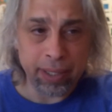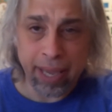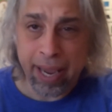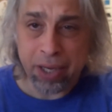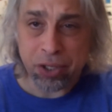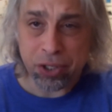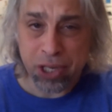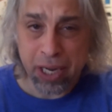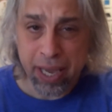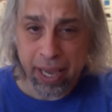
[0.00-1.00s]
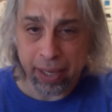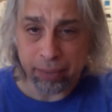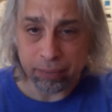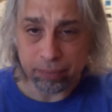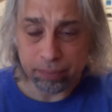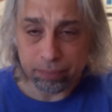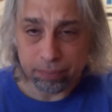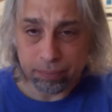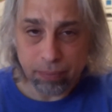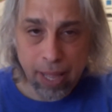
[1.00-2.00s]
HGA.
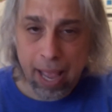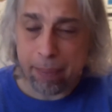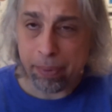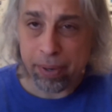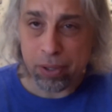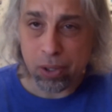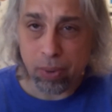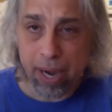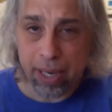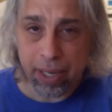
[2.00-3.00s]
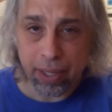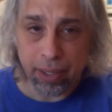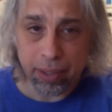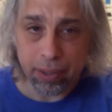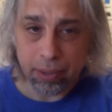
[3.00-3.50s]
Hybrid grading.